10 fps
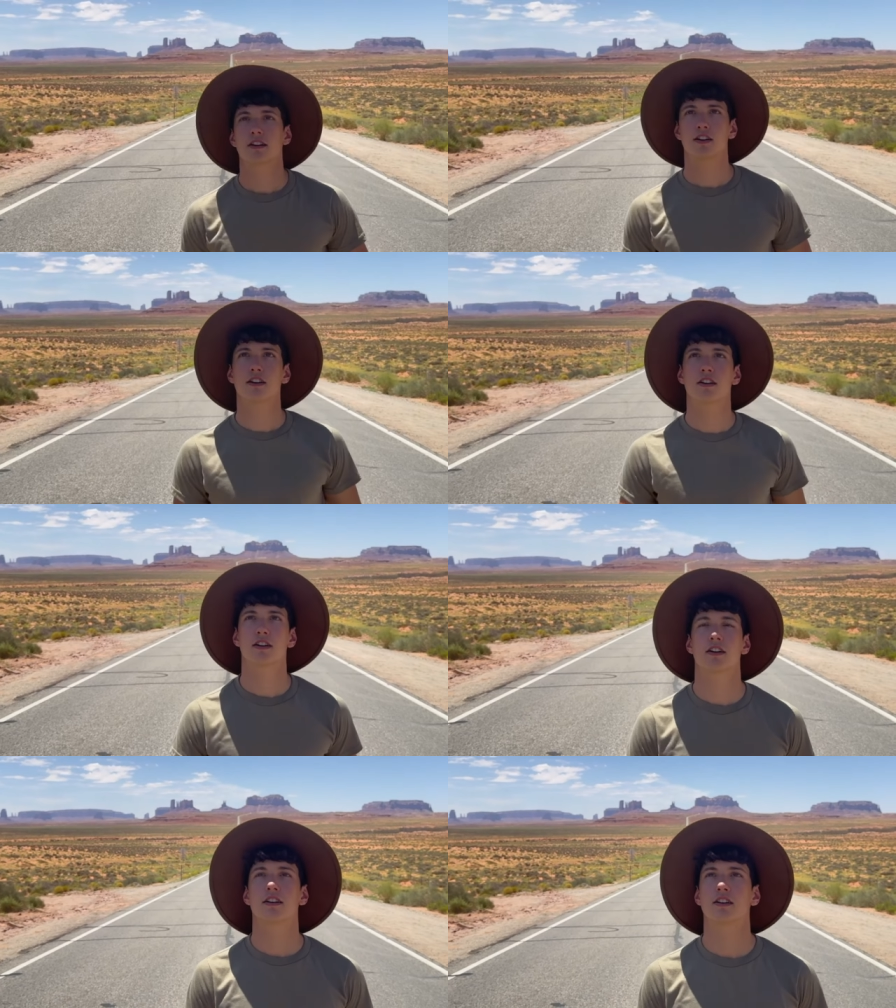see
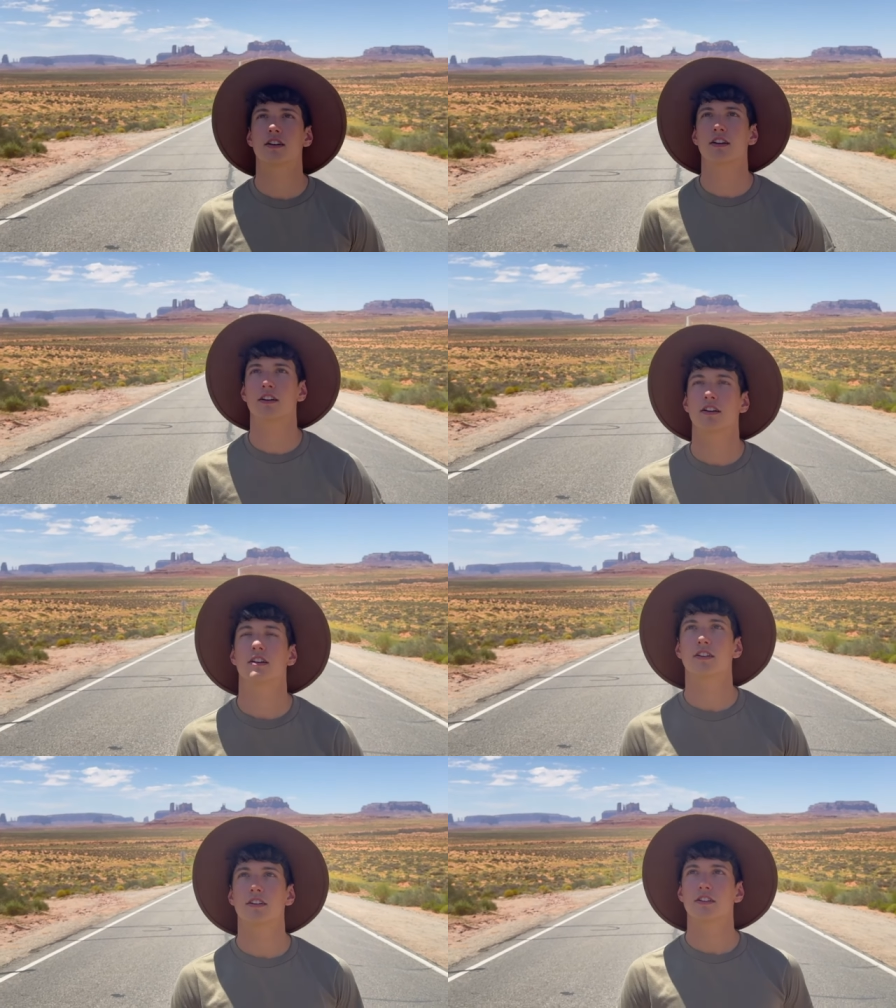us, you know,
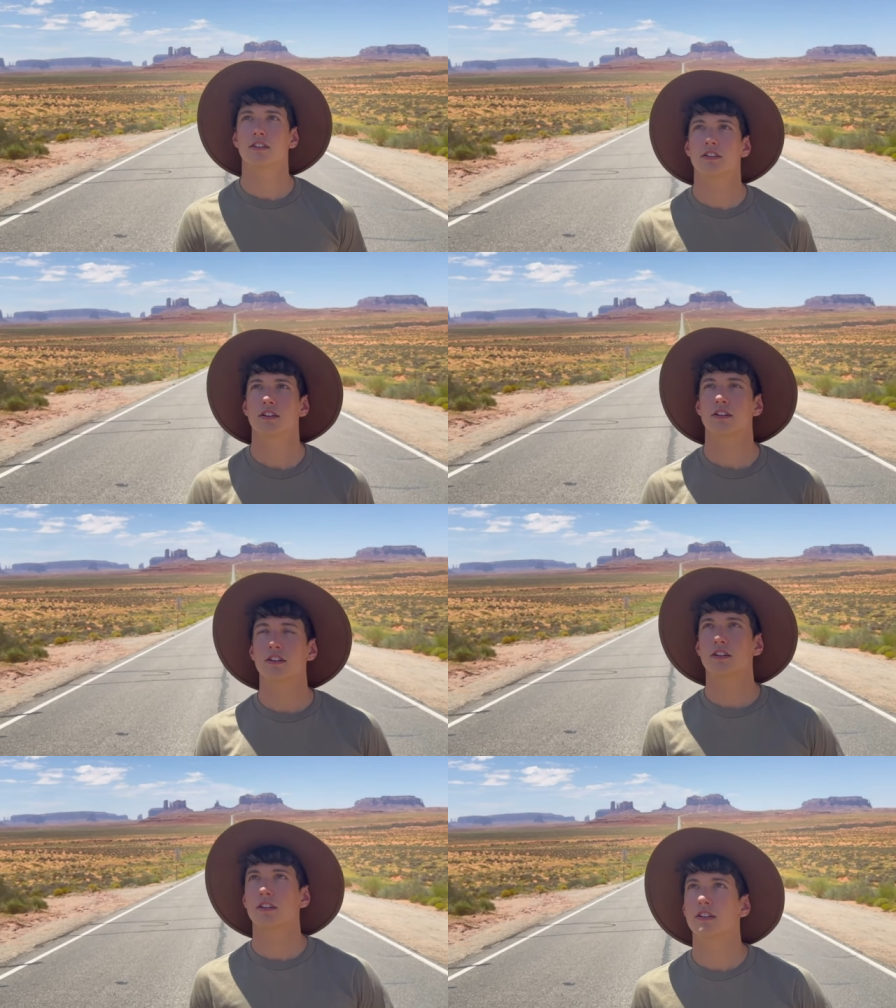like going
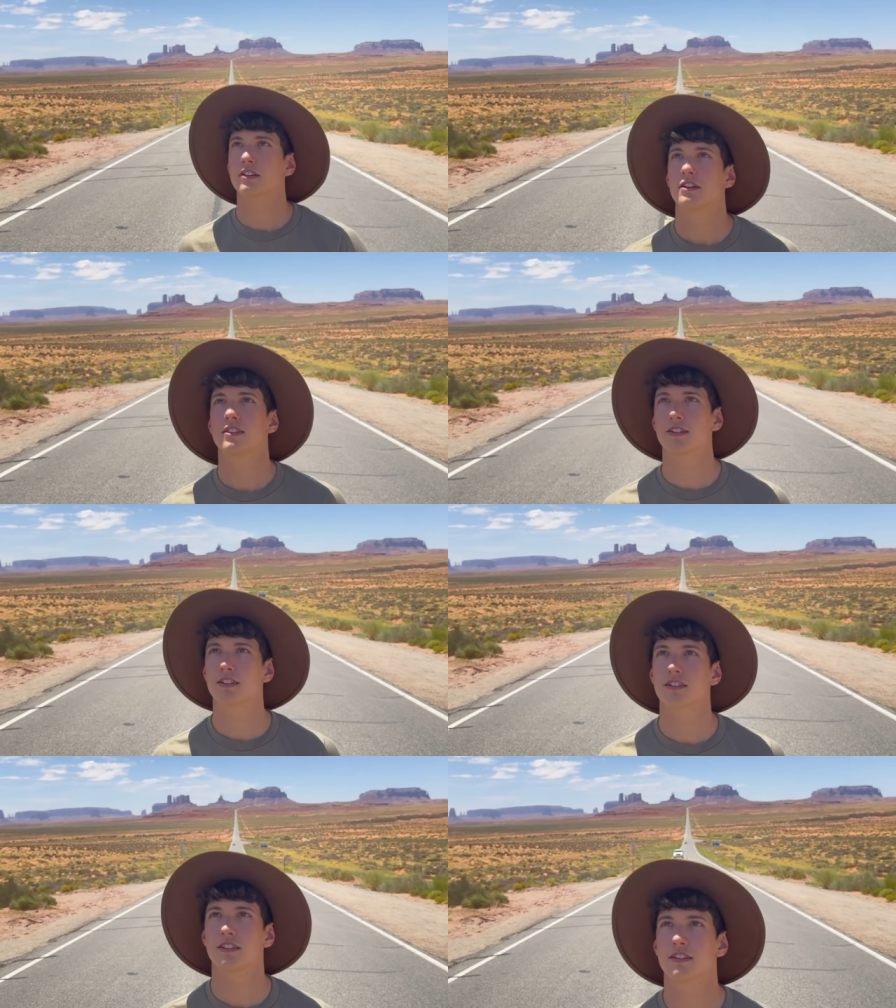right
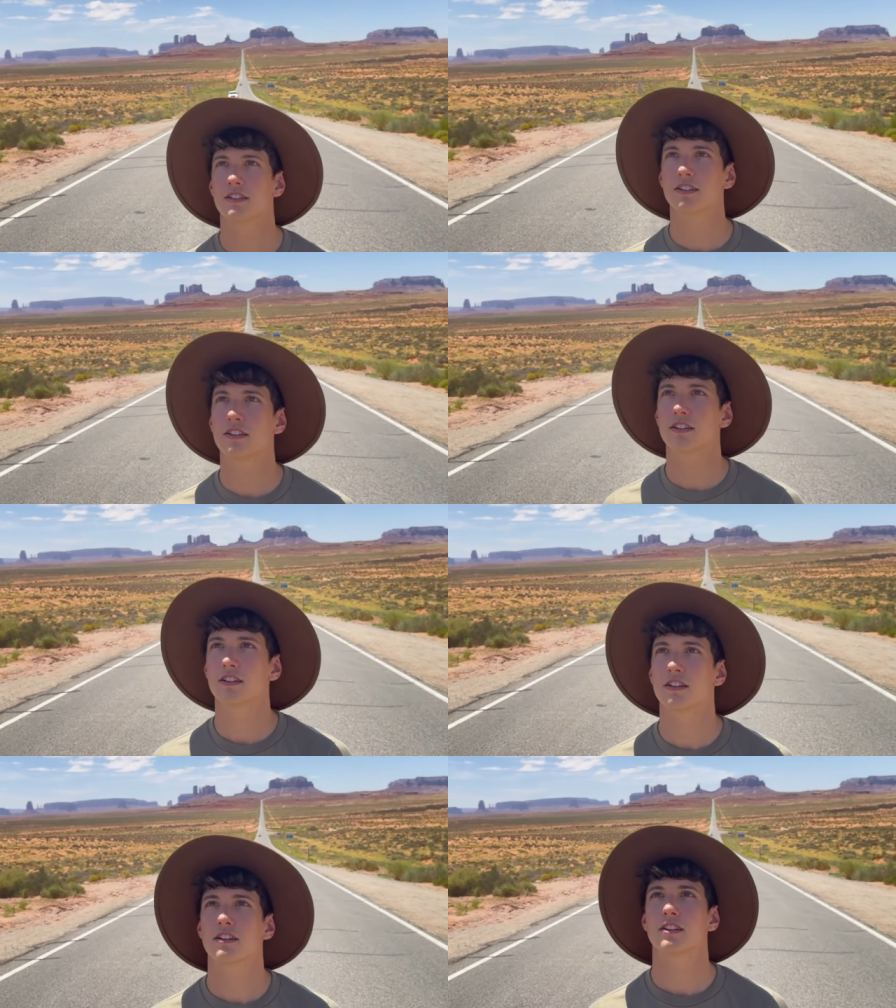there, walking
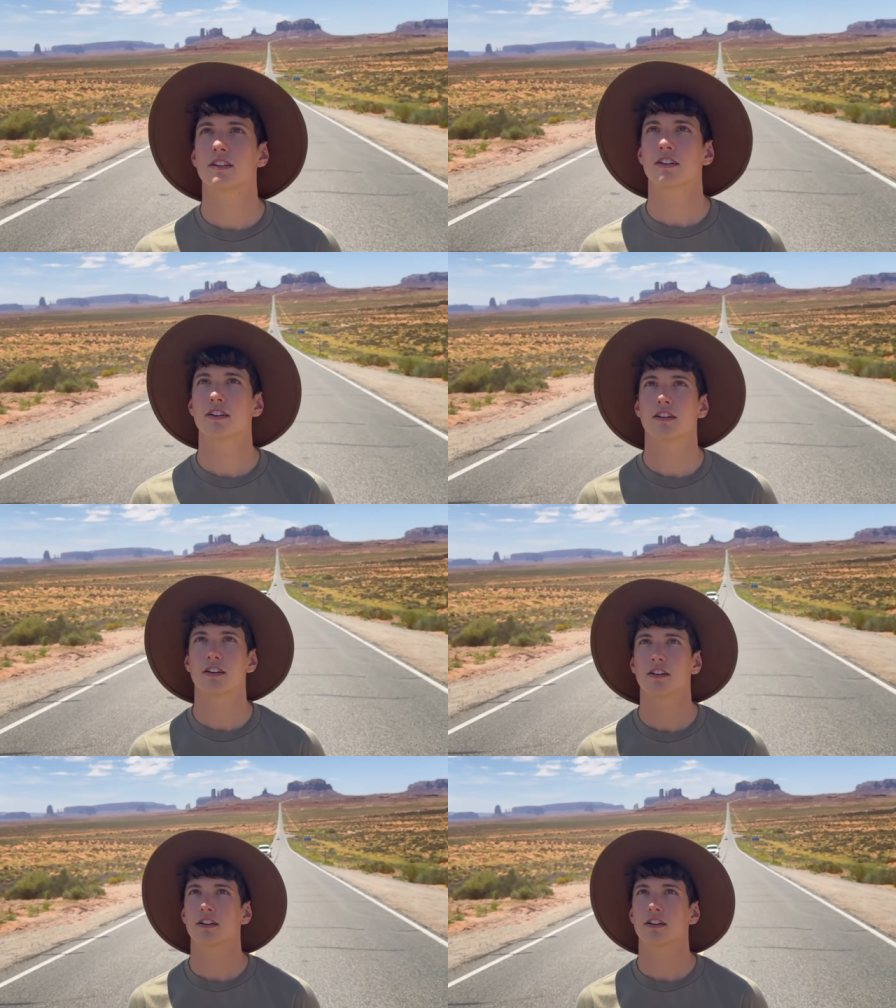that last path.